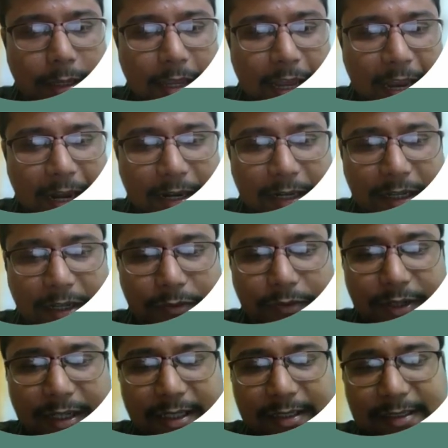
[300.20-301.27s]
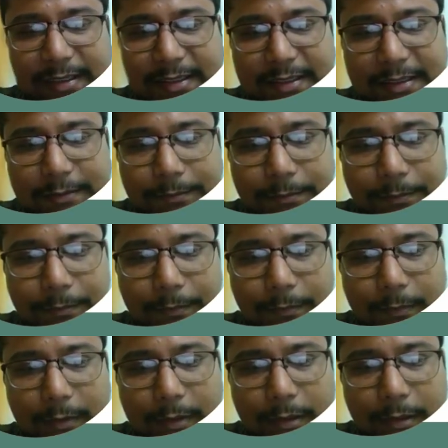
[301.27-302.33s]
and if it is
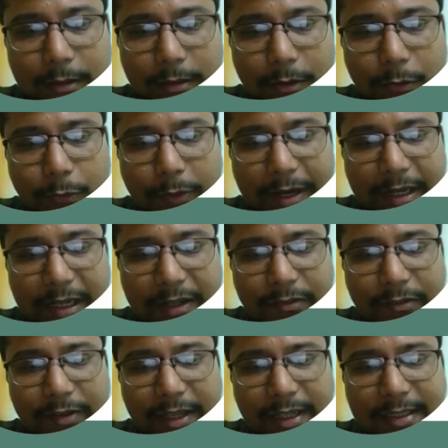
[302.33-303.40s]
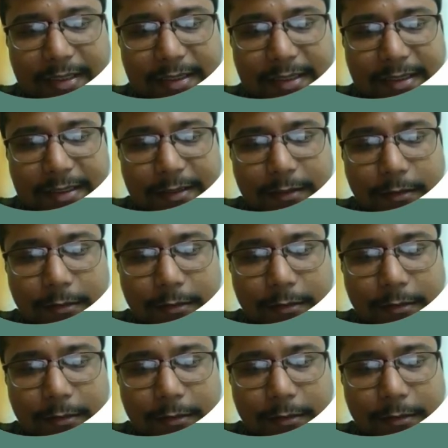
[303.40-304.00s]
20 weeks,